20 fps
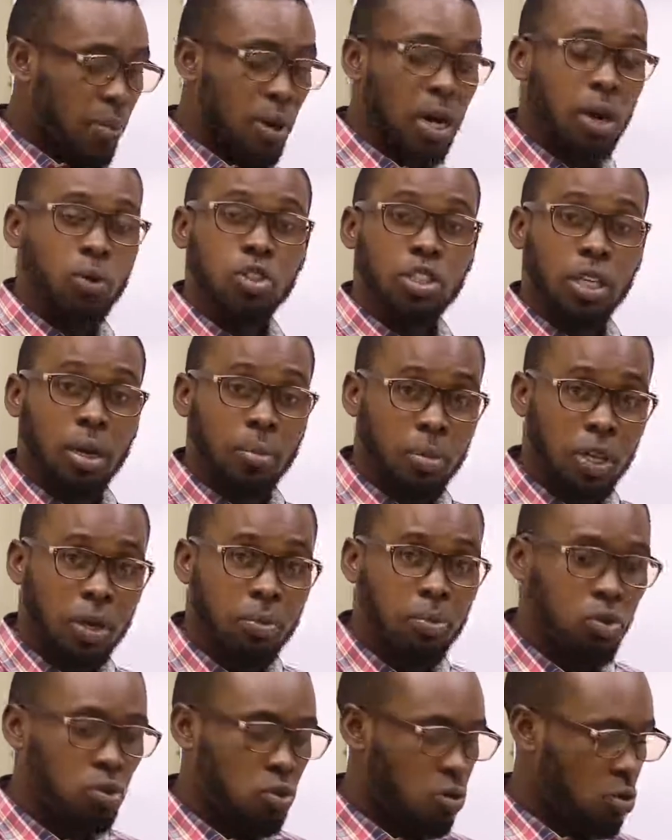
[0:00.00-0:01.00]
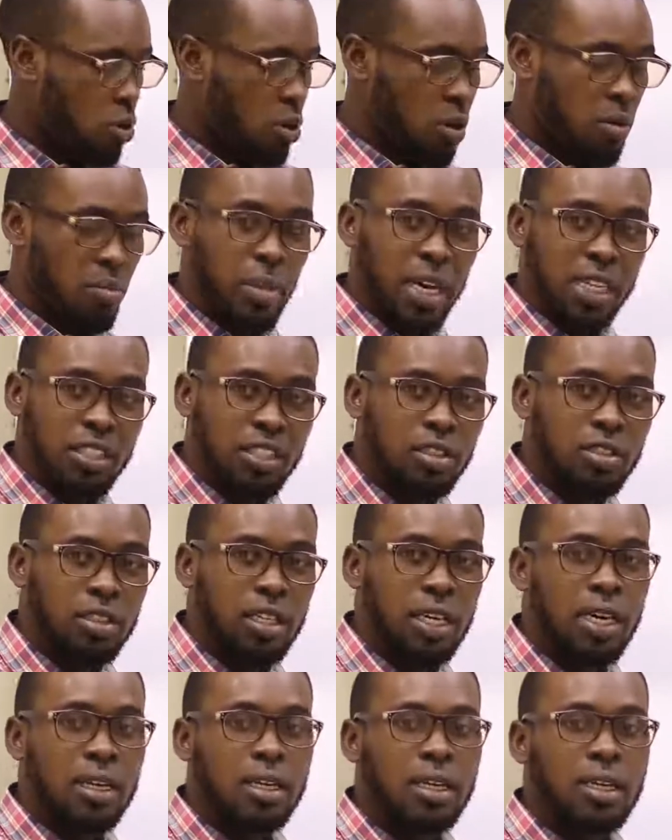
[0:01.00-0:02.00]
which are people,
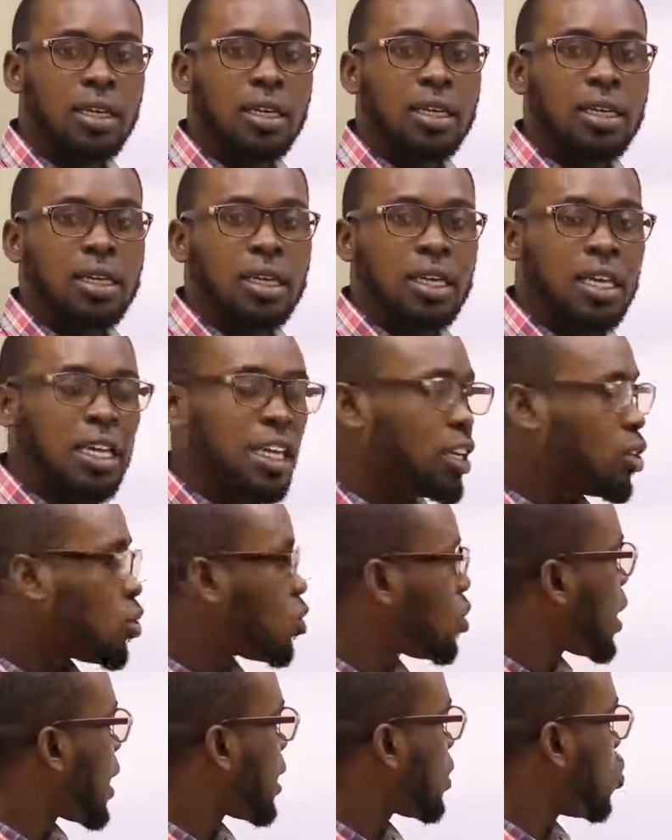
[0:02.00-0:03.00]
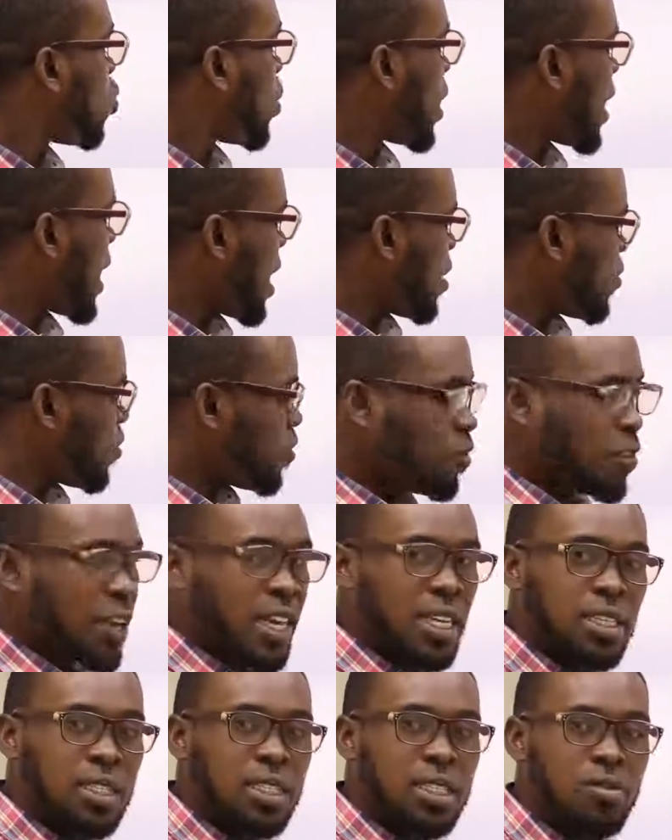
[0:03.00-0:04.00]
material, in order to
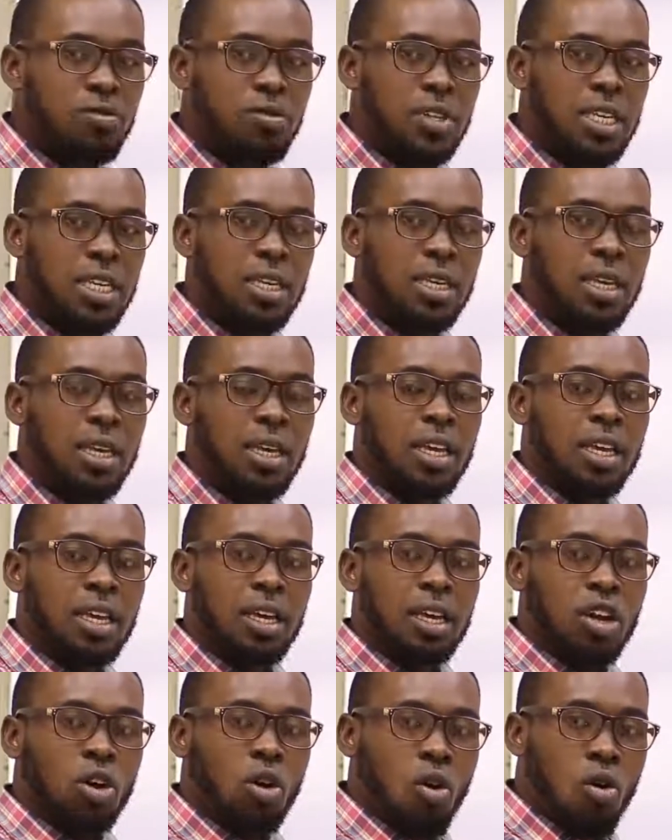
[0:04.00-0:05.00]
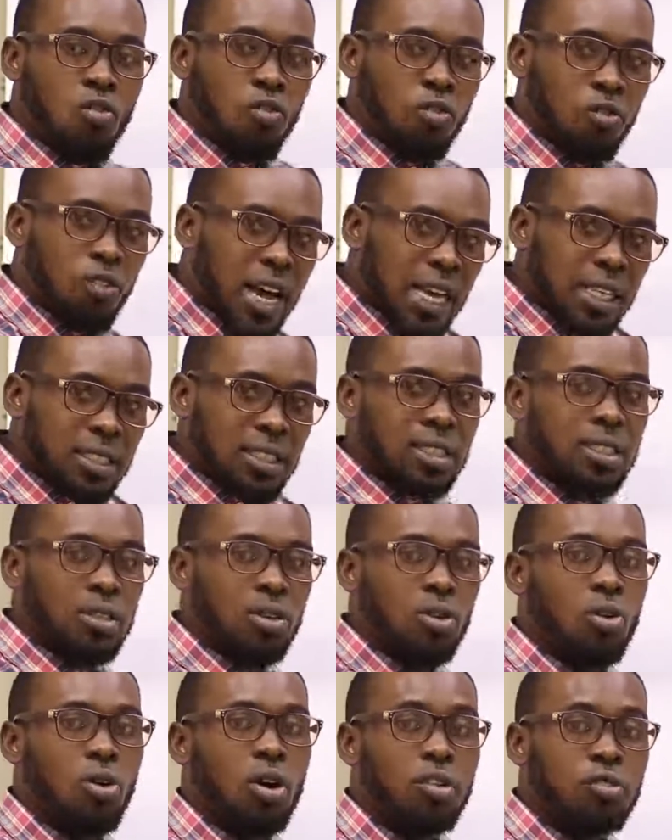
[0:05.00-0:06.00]
effectively convert
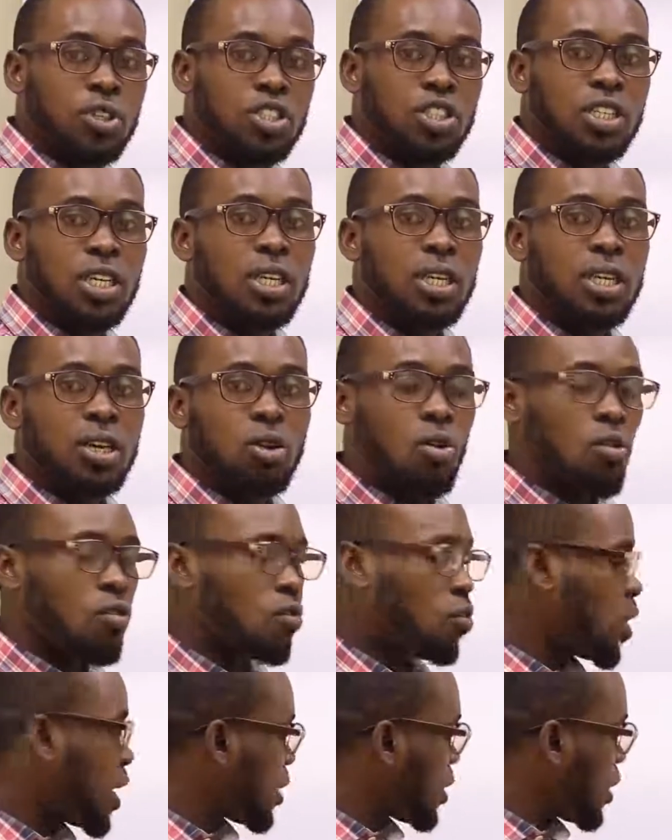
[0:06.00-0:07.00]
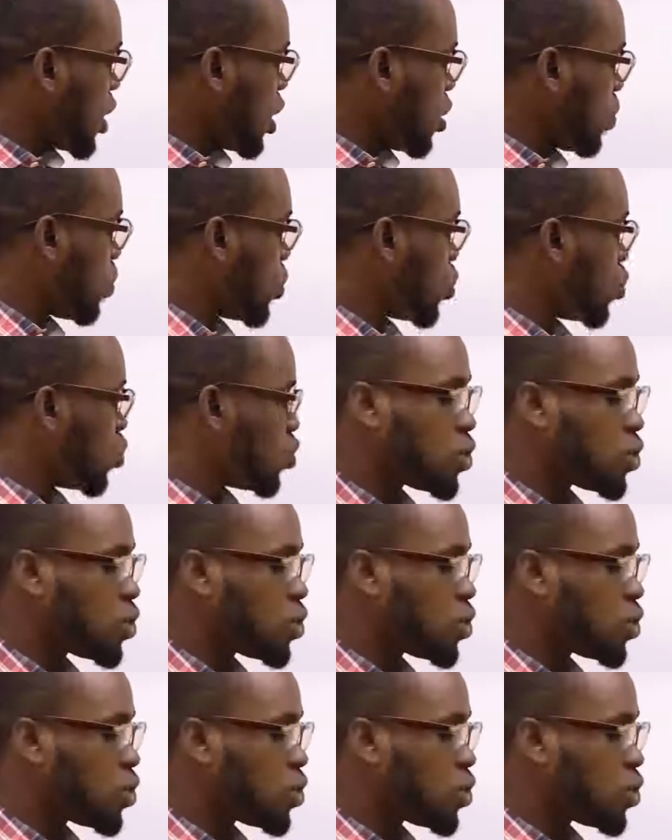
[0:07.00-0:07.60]
or efficiently convert inputs